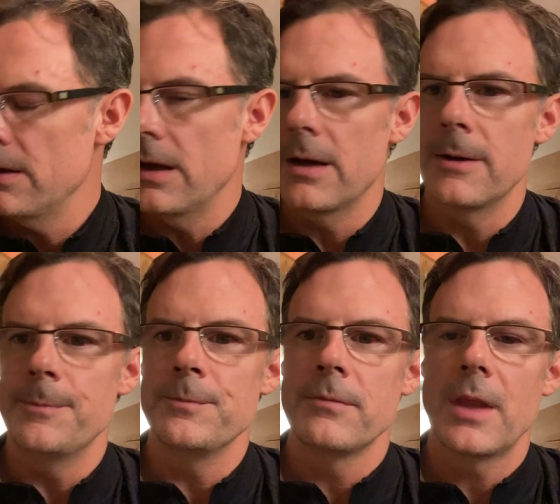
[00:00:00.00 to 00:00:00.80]

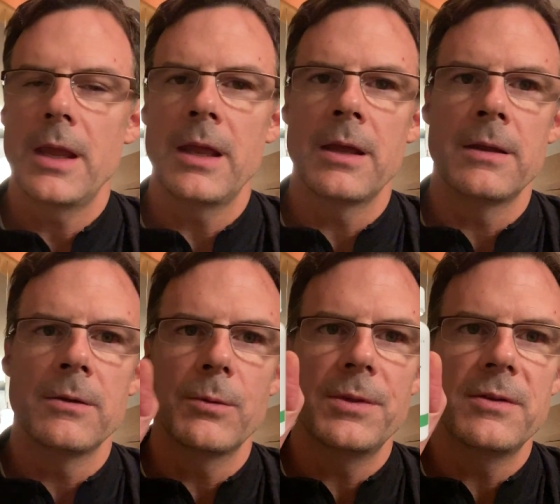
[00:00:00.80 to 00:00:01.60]
Um, and
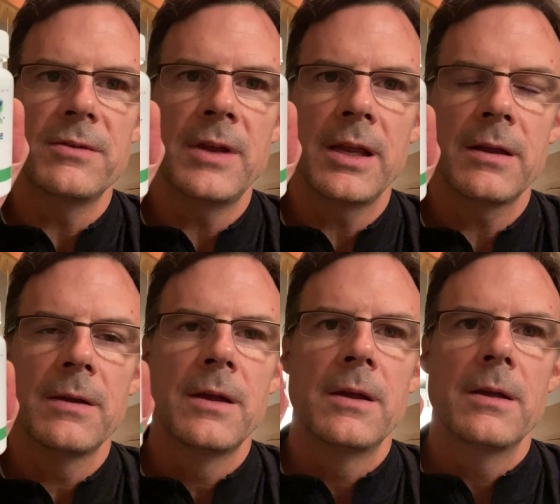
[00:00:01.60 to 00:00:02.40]
with the zinc,
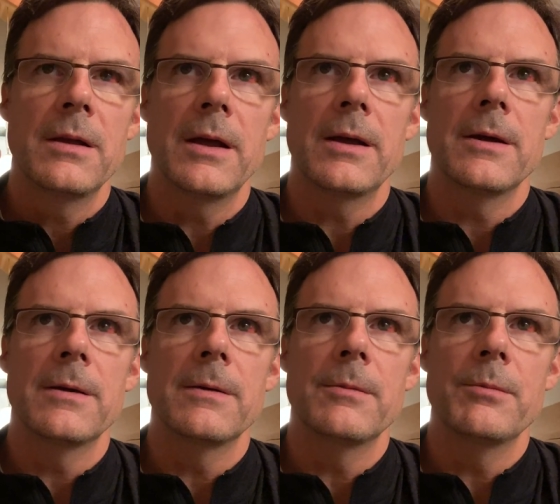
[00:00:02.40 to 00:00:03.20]

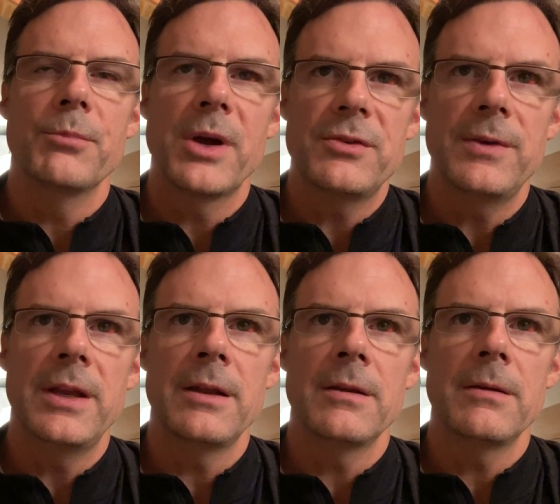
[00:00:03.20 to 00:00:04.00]
uh,
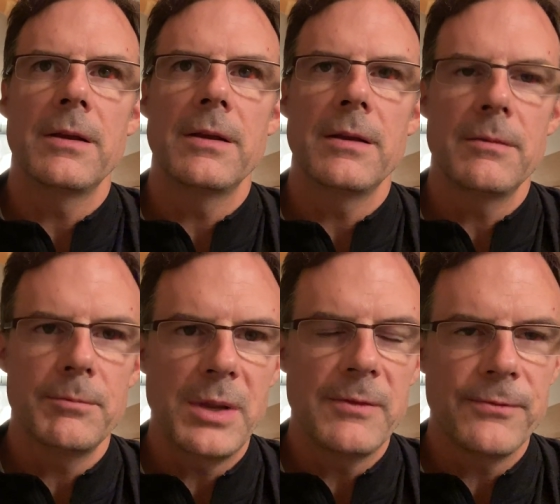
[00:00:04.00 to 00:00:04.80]
breastfeeding
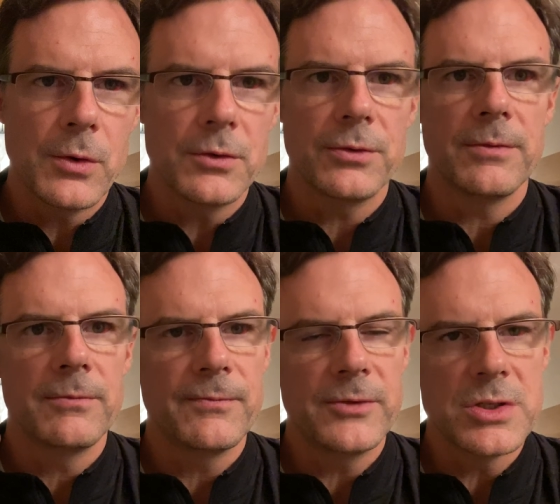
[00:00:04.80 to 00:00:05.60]
folks
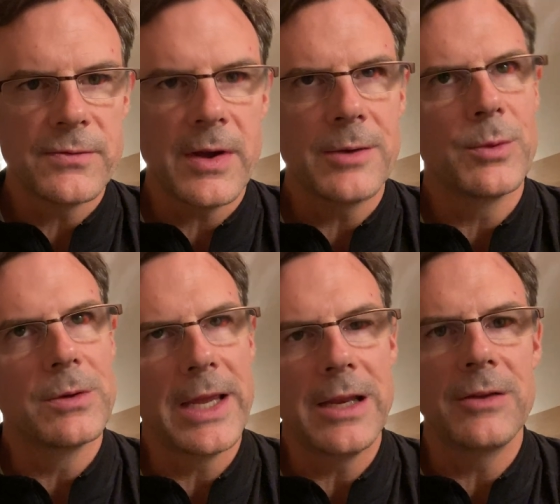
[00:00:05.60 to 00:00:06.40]
just fine, well,
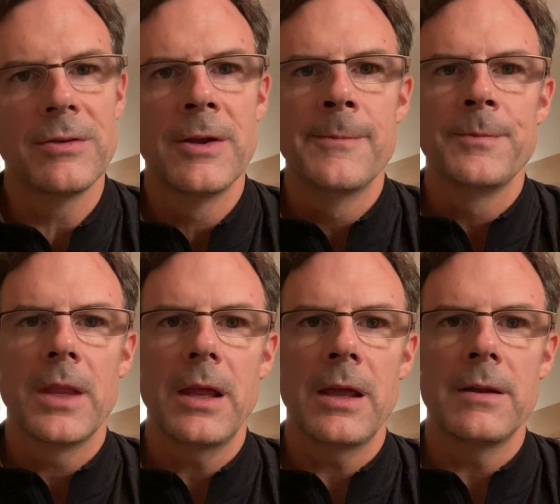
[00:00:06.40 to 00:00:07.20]
ladies.
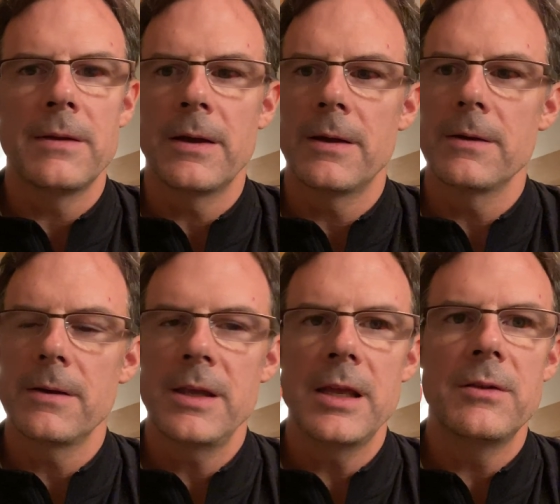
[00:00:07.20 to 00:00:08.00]
And uh,
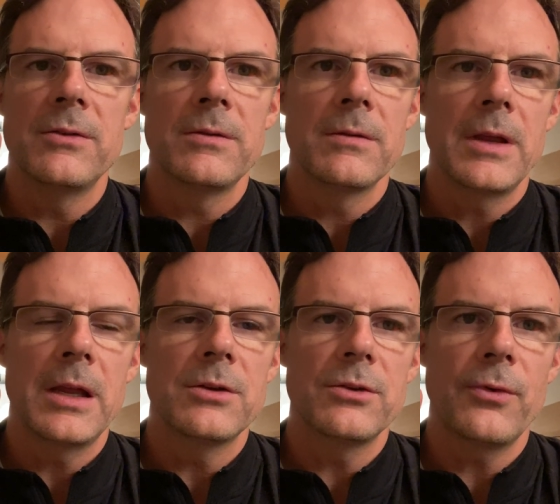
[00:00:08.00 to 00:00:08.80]
kids
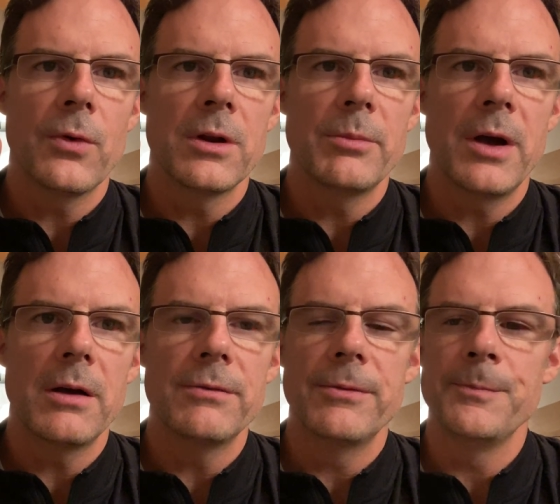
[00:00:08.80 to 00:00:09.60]
ages four and
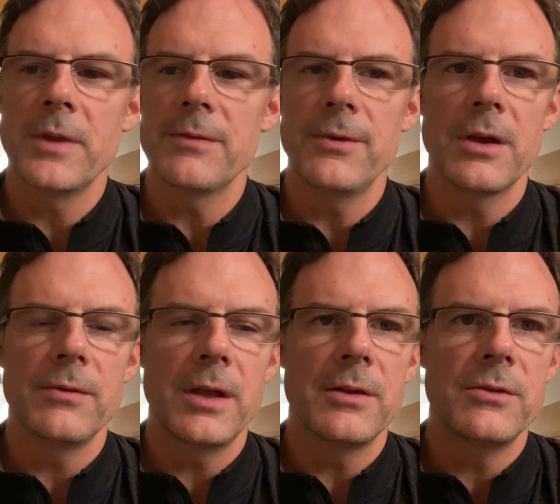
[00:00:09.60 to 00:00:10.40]
above, if you have
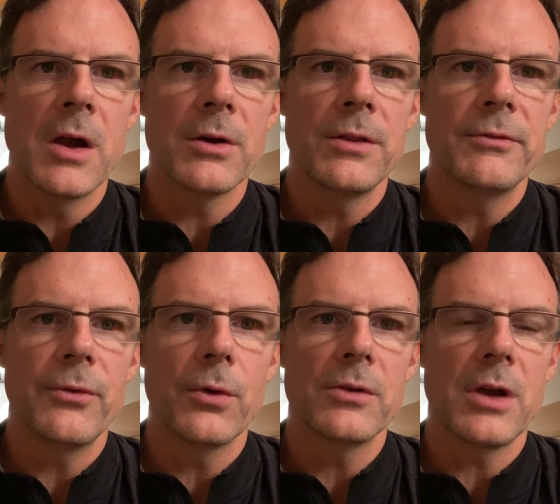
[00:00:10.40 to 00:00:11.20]
kids younger than
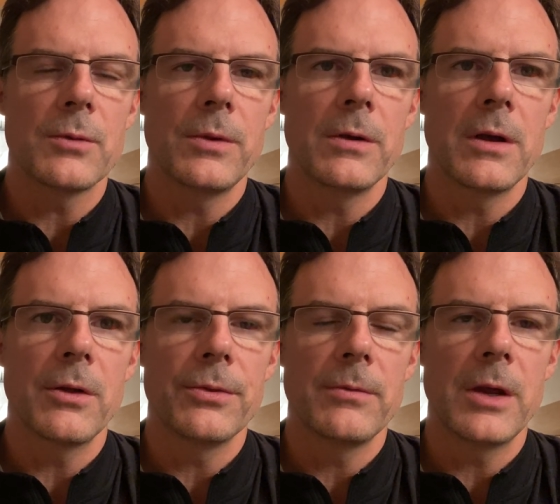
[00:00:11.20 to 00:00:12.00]
four, talk with your
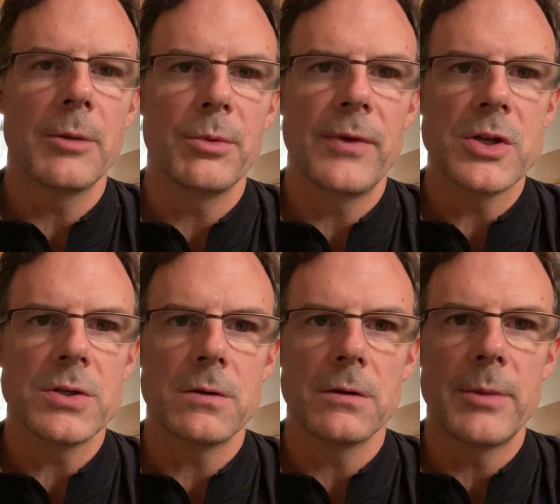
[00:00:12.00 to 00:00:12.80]
healthcare
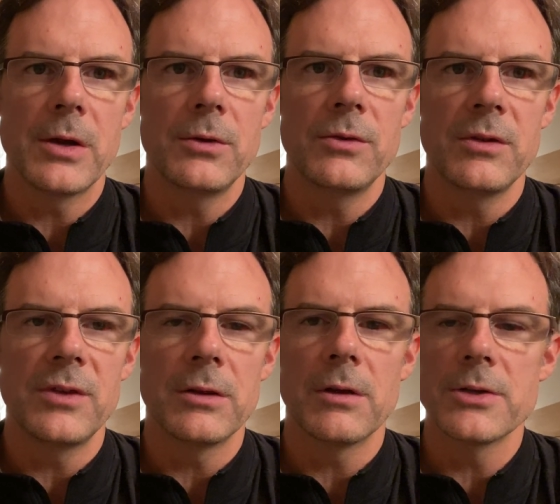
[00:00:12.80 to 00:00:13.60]
professional about using
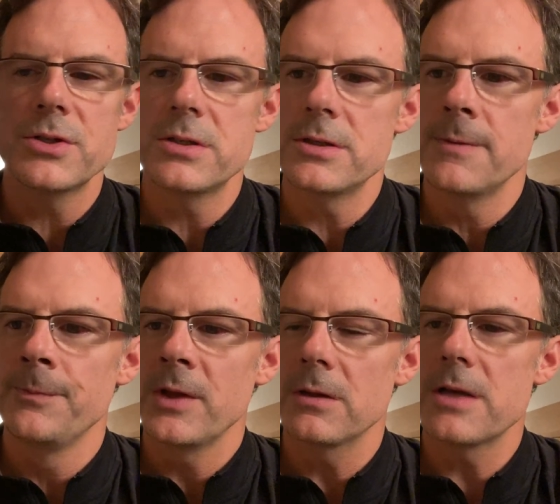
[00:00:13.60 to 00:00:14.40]
zinc lodges
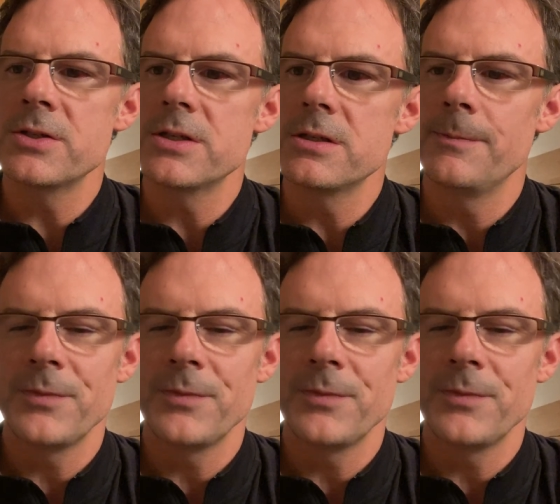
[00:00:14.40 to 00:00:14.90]
lozenges,